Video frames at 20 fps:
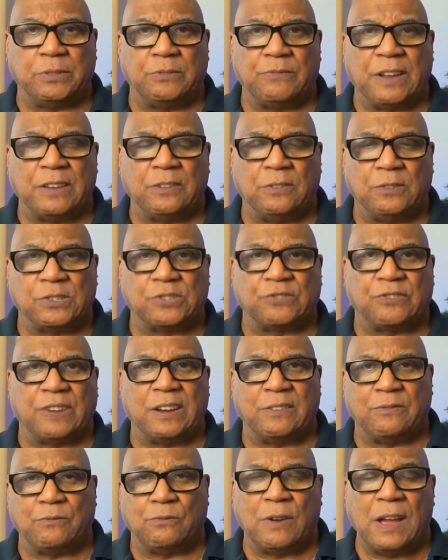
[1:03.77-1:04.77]
the record
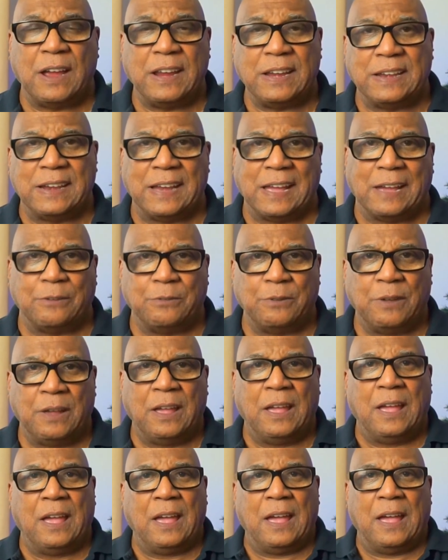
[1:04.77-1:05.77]
straight right now
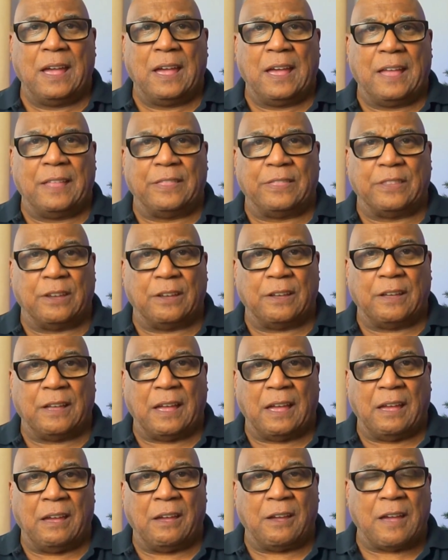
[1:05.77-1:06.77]
that
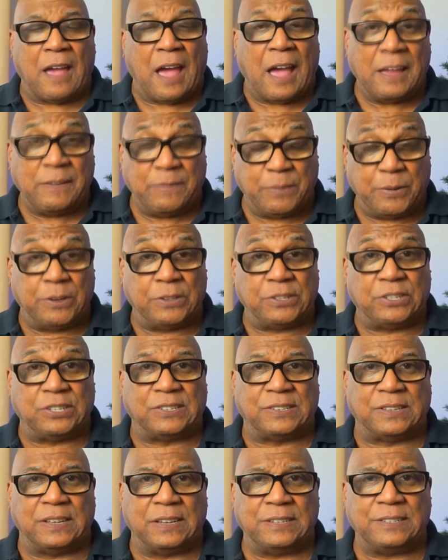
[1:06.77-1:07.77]
I
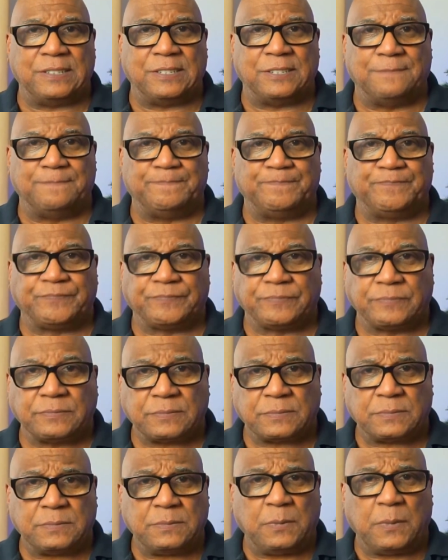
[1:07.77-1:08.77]
purchased this.
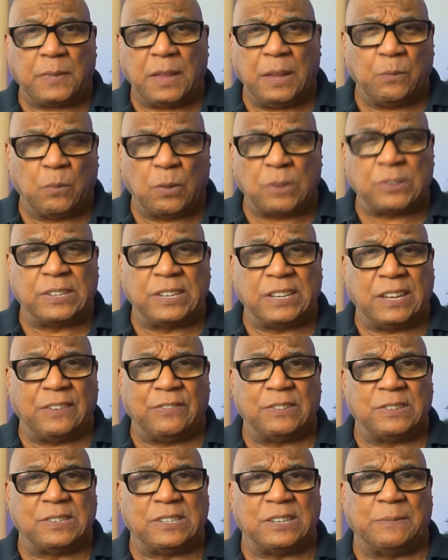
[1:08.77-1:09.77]
It wasn't
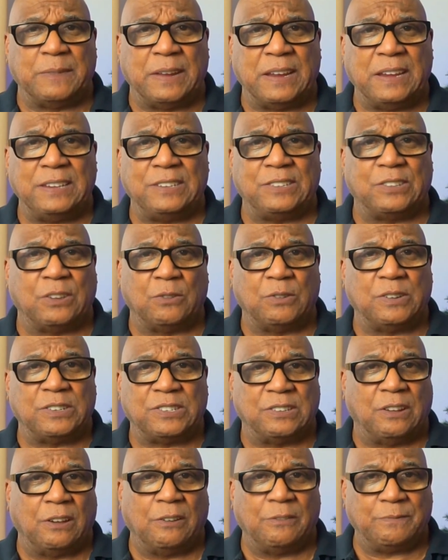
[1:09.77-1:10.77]
given to me, so
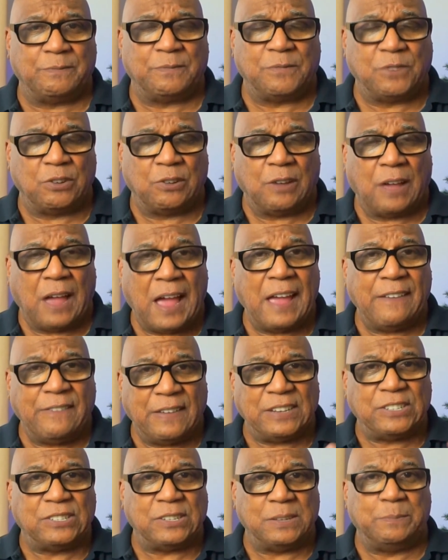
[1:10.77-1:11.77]
it's not, you know, I've
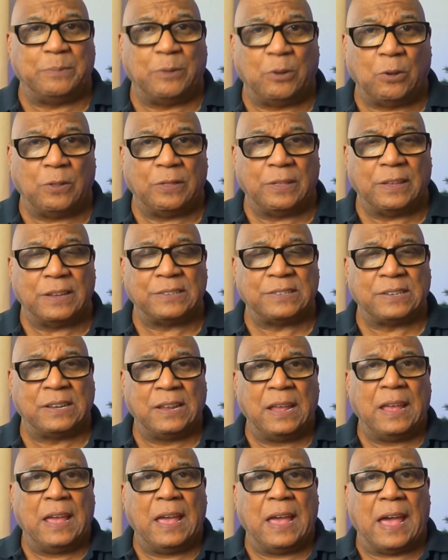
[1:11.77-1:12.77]
actually bought this.
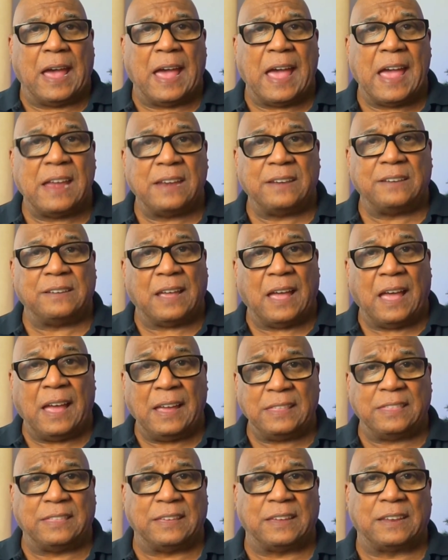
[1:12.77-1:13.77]
And
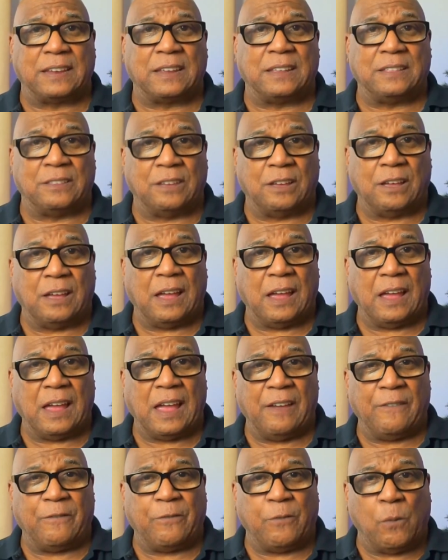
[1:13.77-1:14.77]
I think that
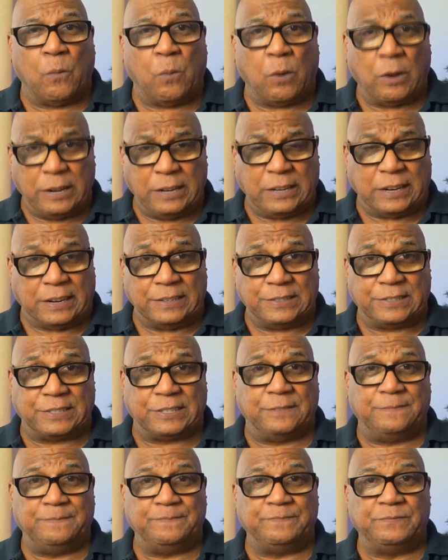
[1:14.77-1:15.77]
for what it
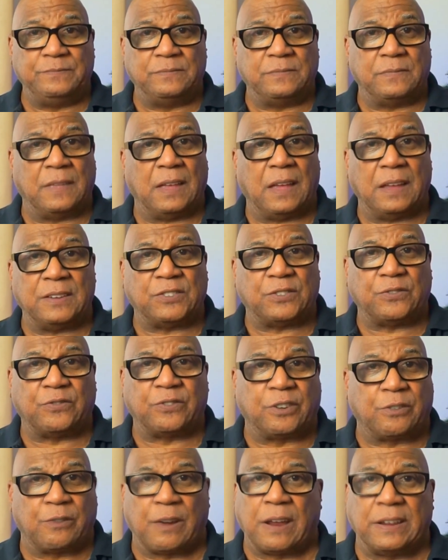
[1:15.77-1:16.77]
is, it's
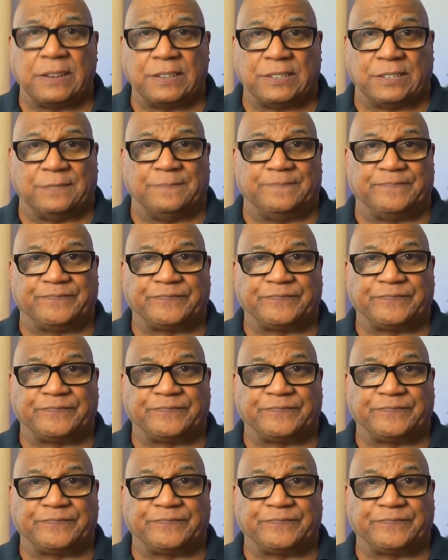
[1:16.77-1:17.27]
great.